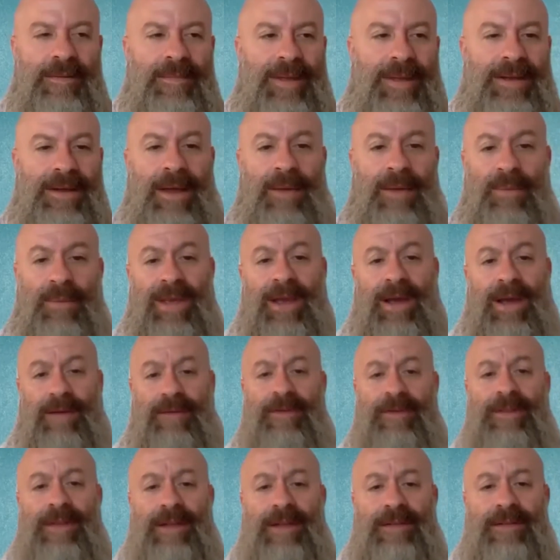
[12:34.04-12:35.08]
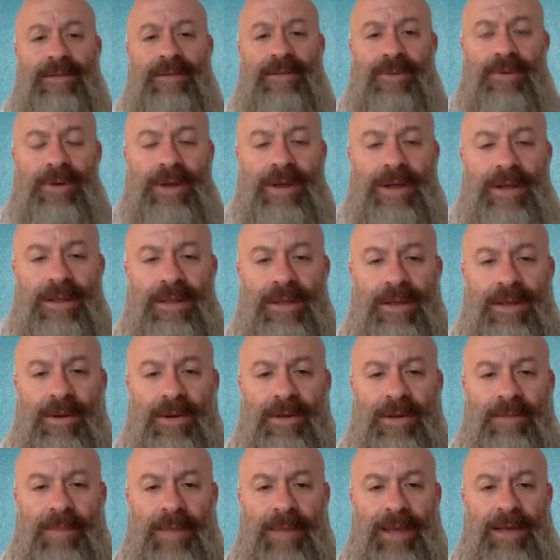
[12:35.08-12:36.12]
And we covered that story, the
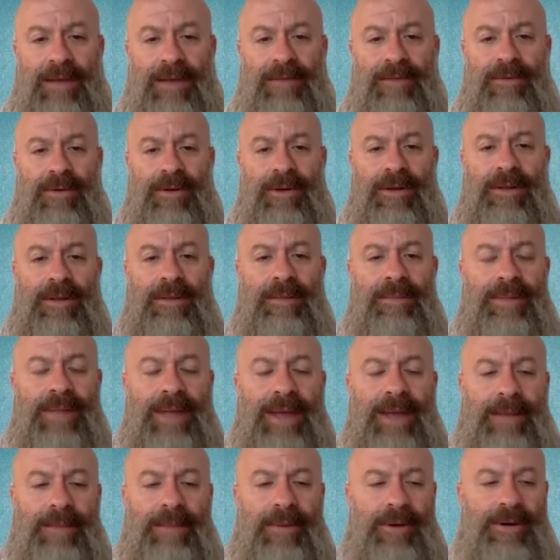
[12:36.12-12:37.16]
US Bank story, the Plaid.